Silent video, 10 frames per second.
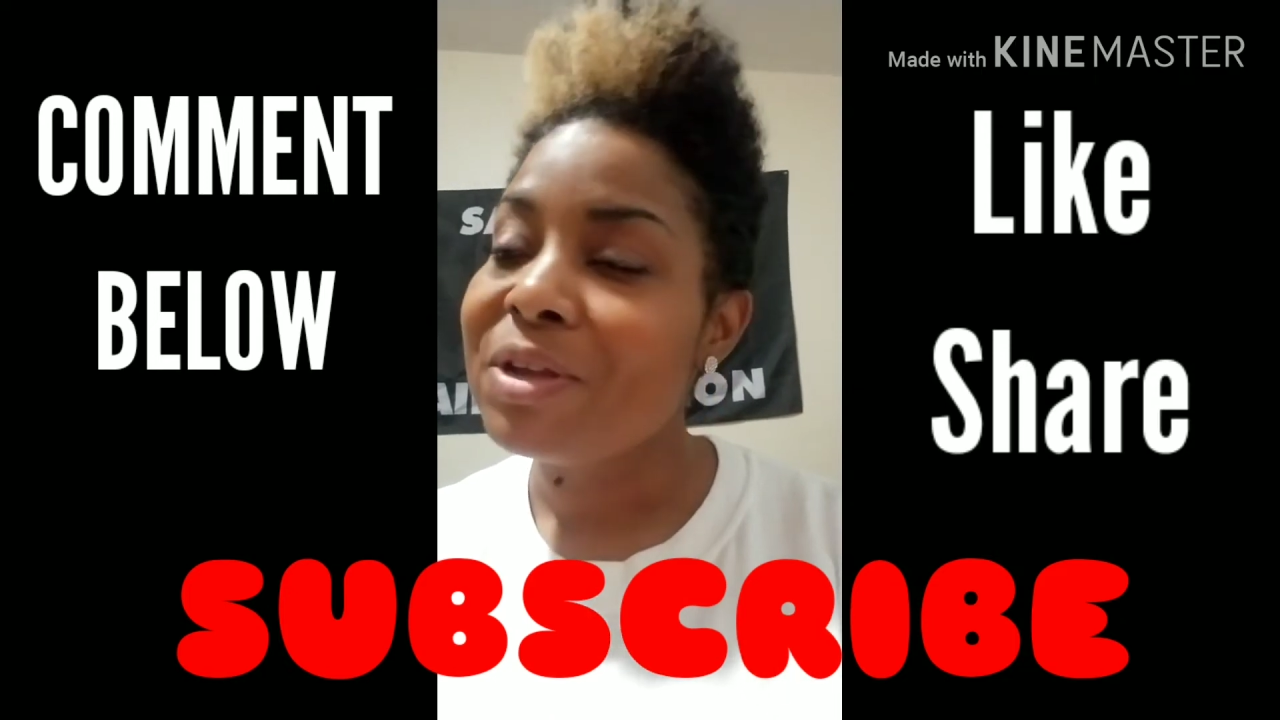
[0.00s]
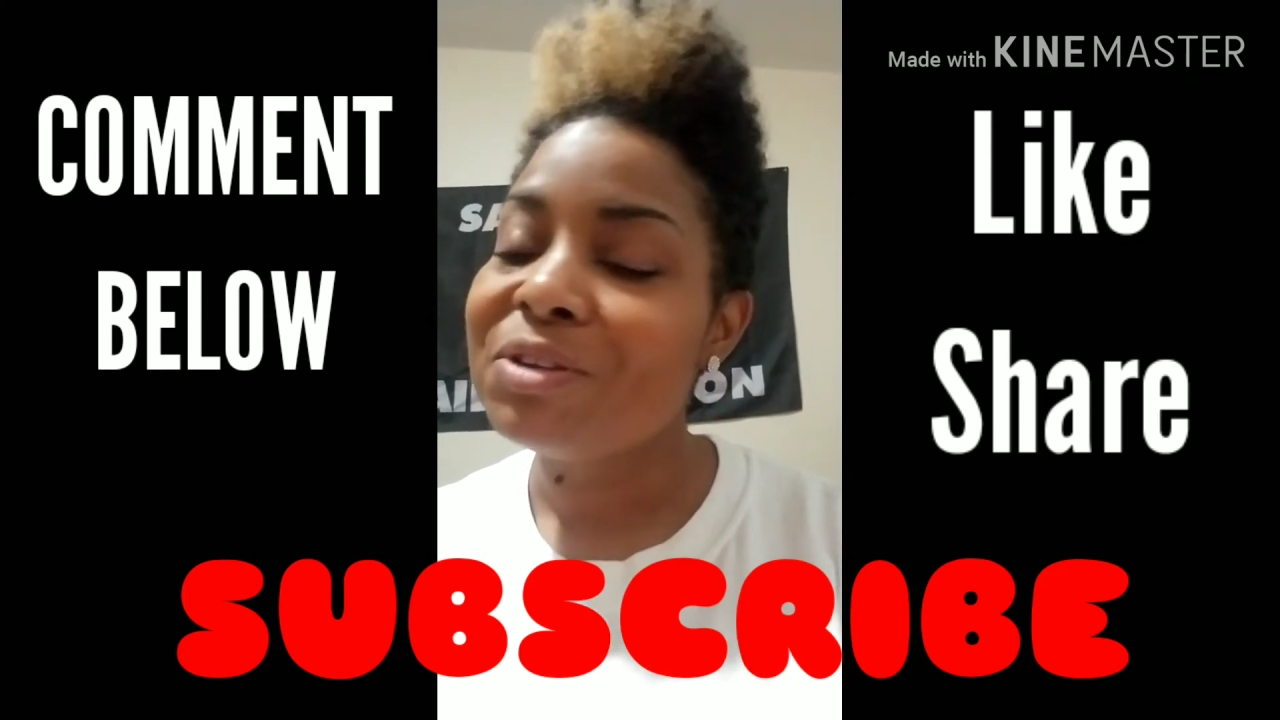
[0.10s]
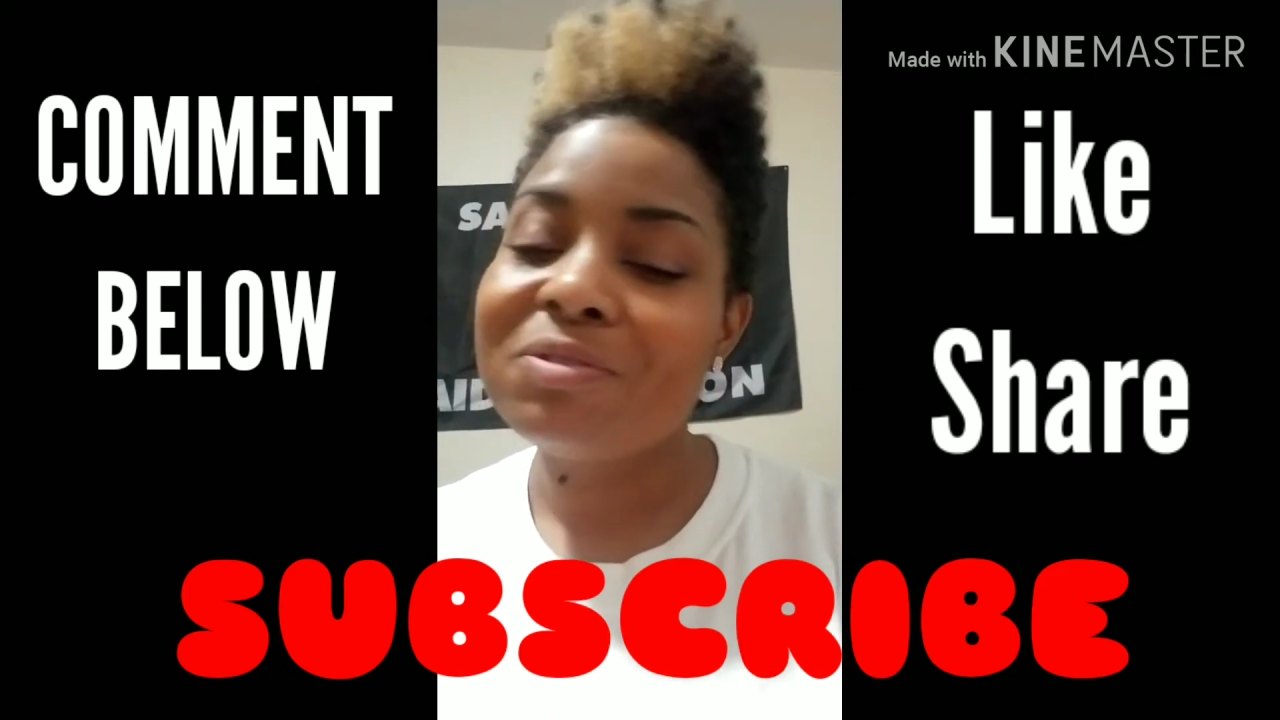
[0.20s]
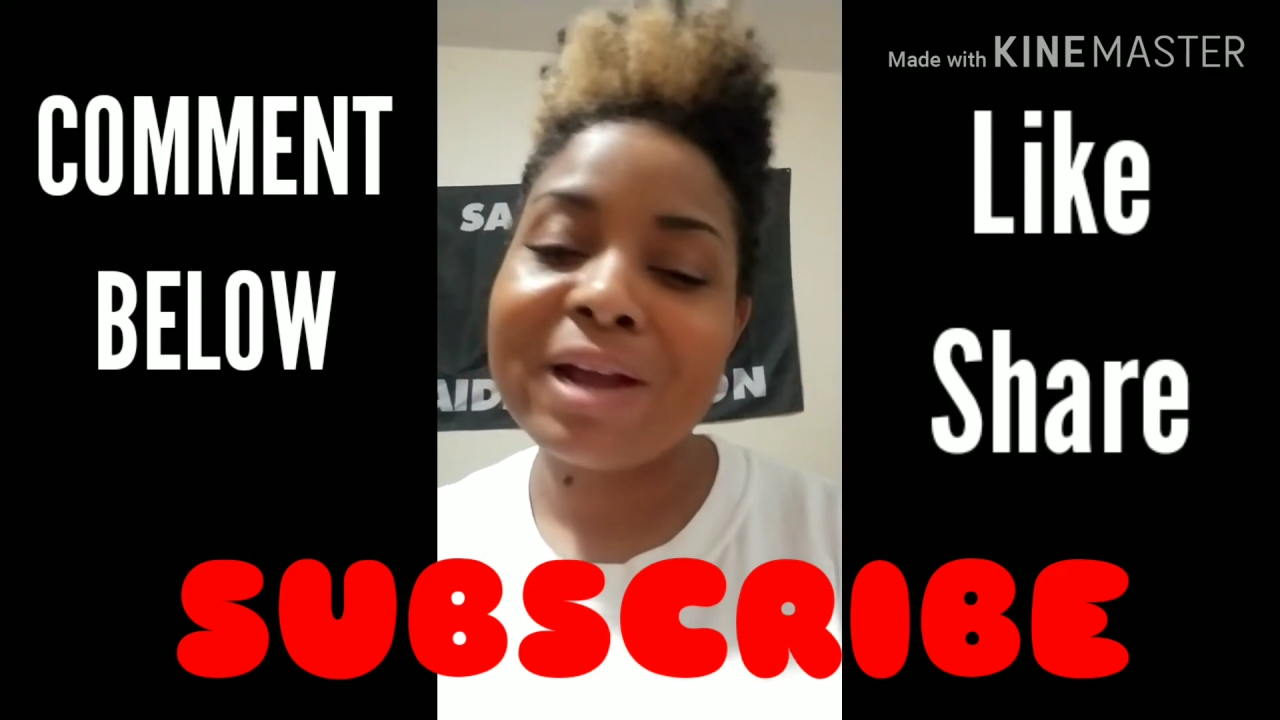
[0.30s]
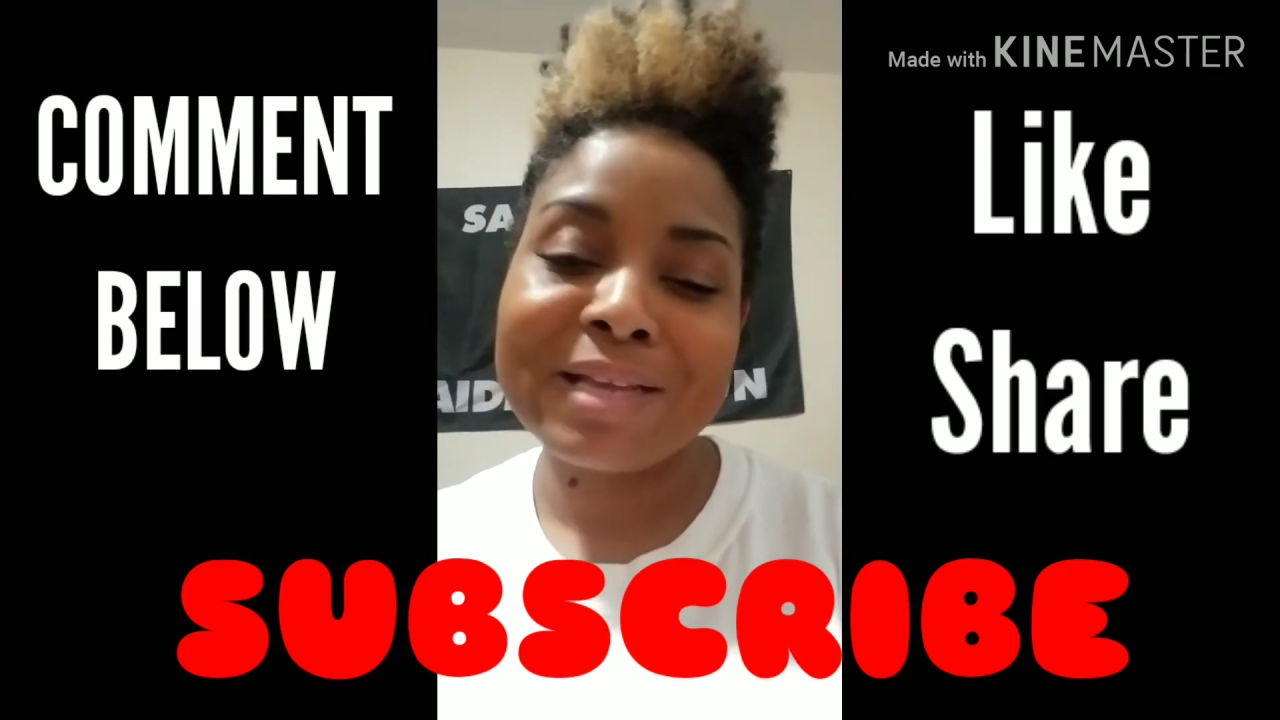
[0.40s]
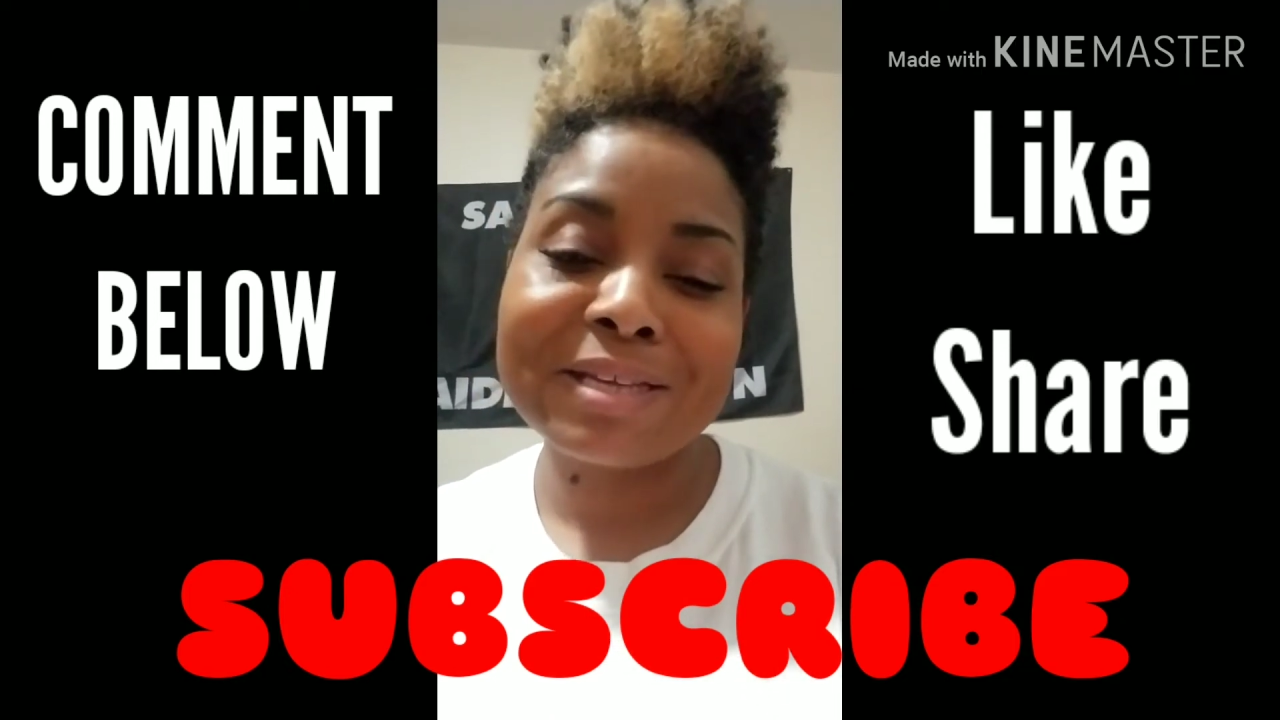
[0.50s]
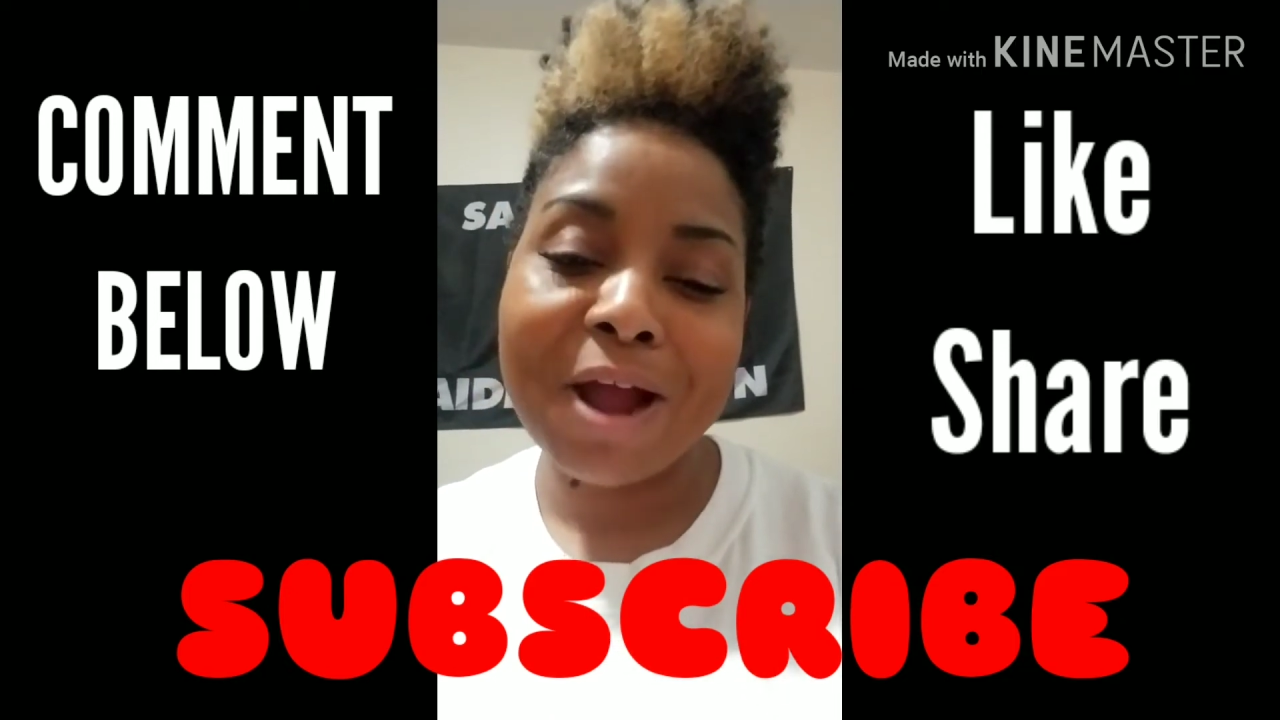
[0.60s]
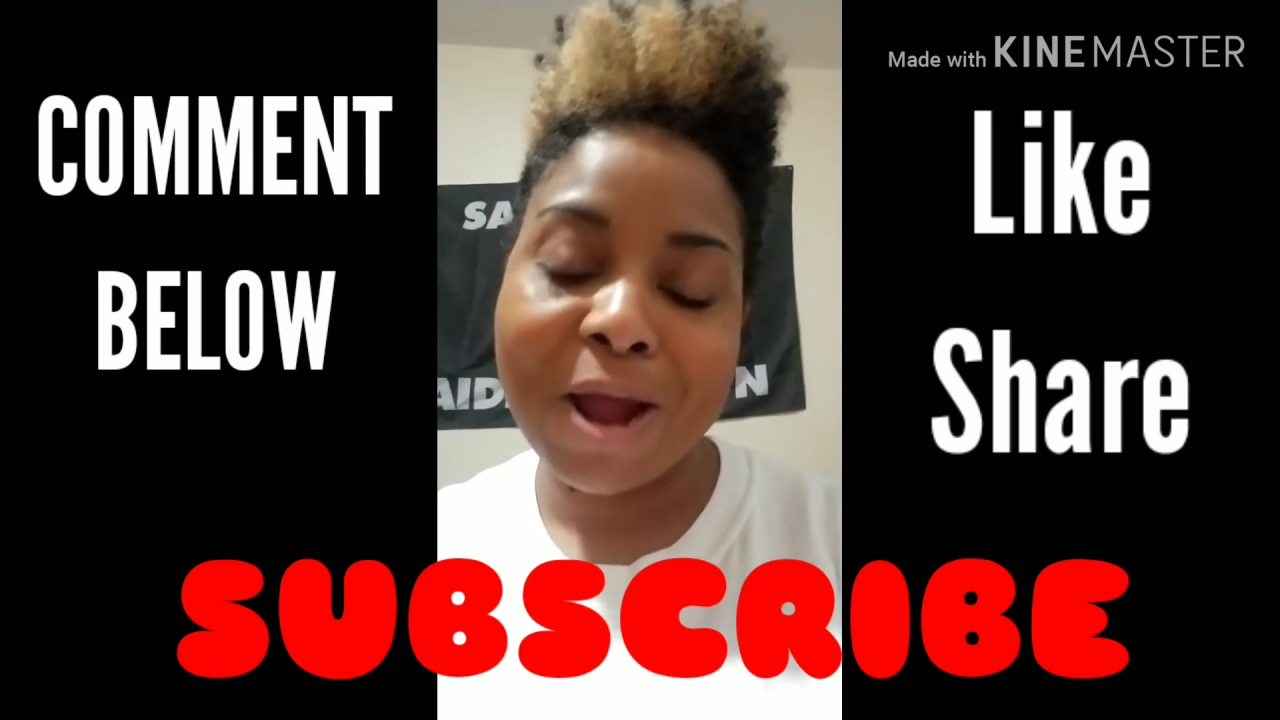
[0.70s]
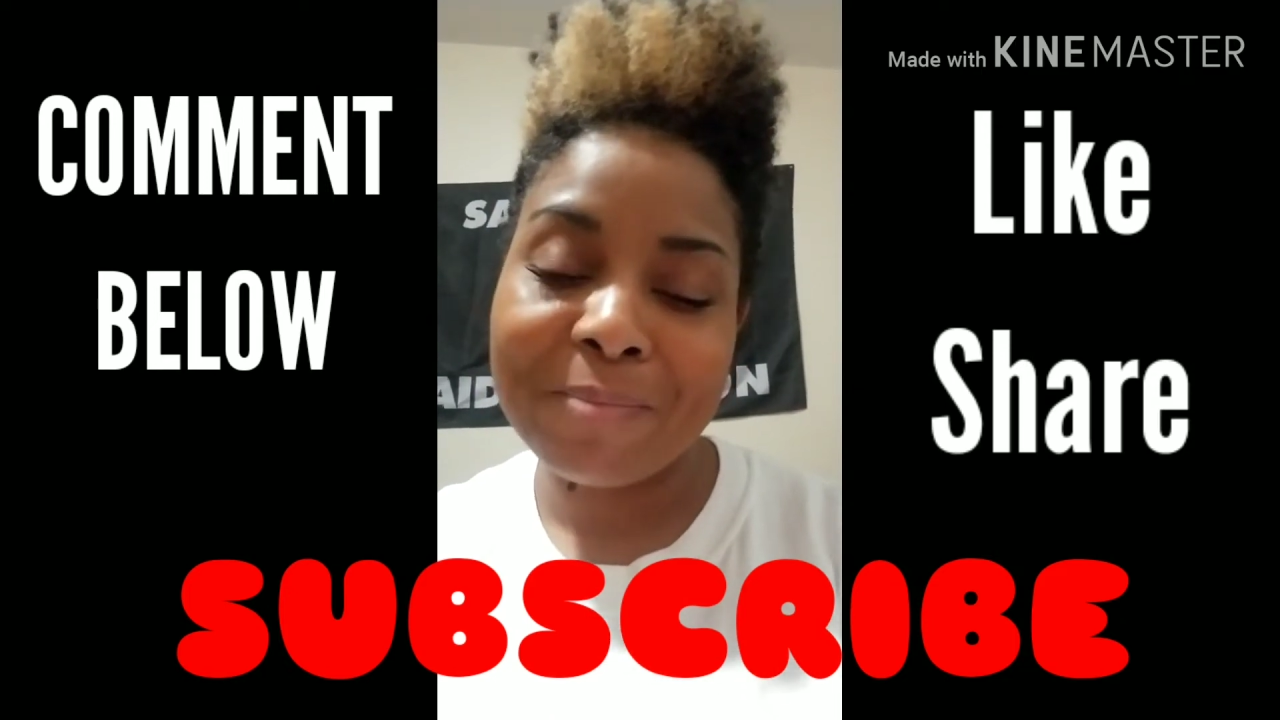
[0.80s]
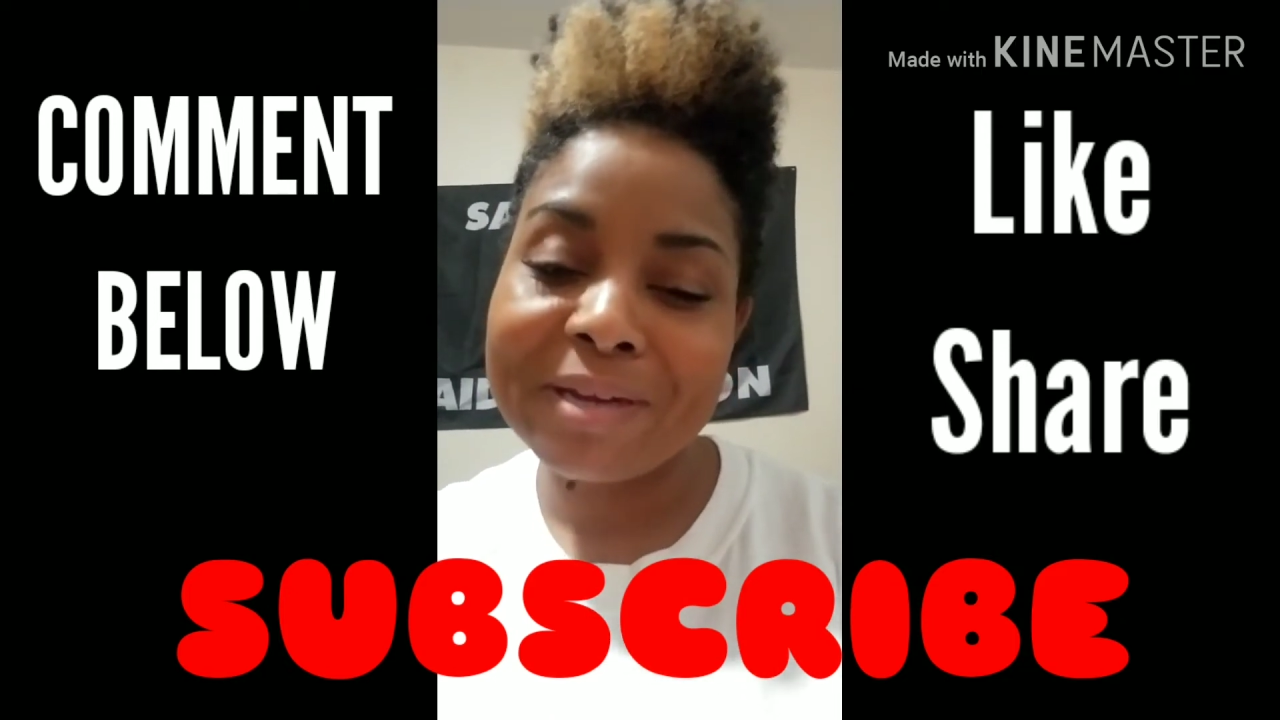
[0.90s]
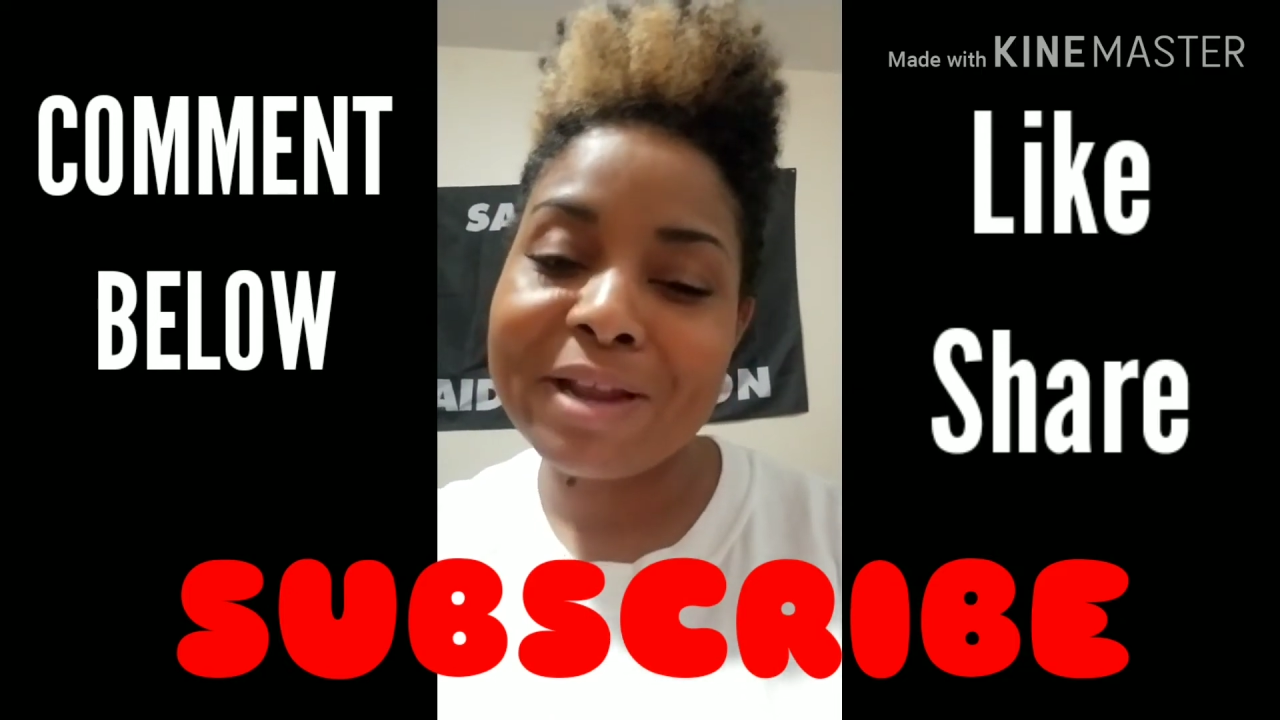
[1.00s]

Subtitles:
you guys comment